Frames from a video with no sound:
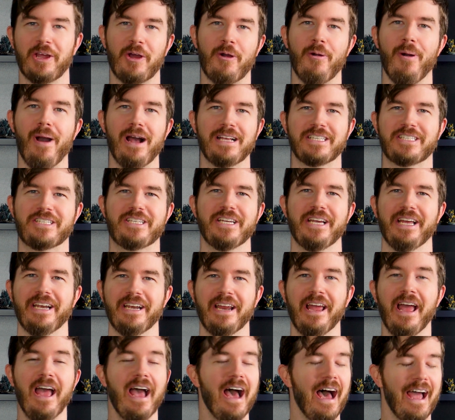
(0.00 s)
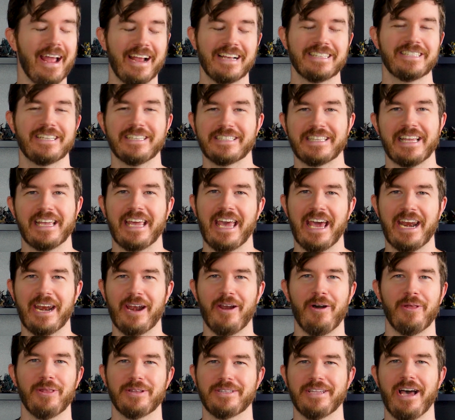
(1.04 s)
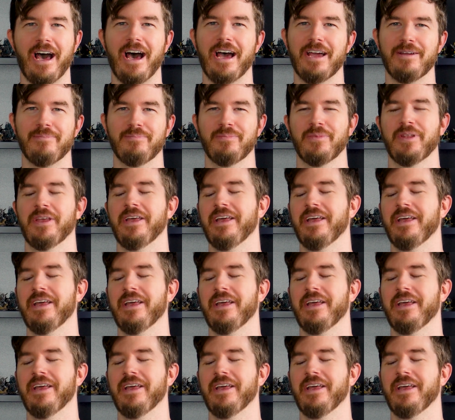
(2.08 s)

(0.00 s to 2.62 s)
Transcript: the question. I guess because they get it all the time.